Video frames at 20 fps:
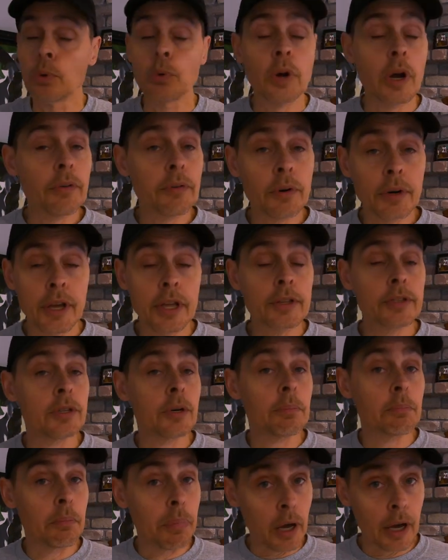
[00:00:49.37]
whoever ends
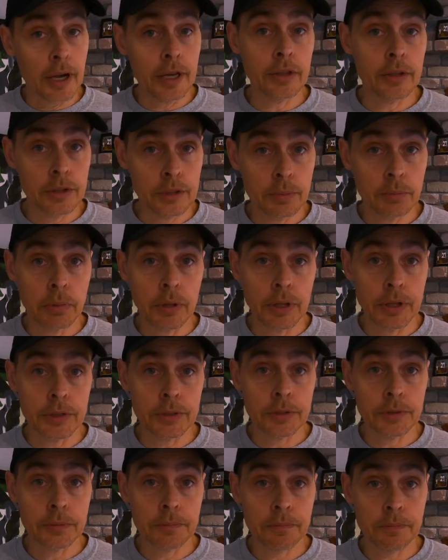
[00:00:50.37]
up buying this
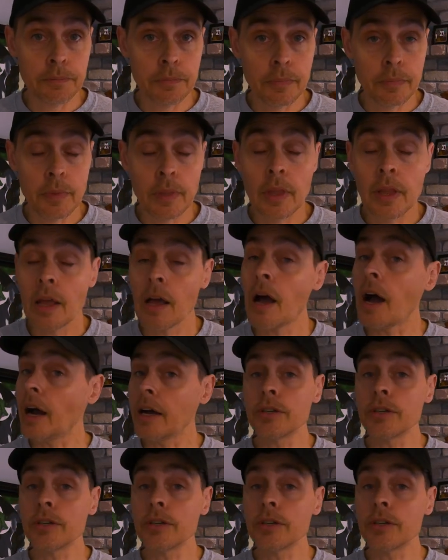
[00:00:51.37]
place.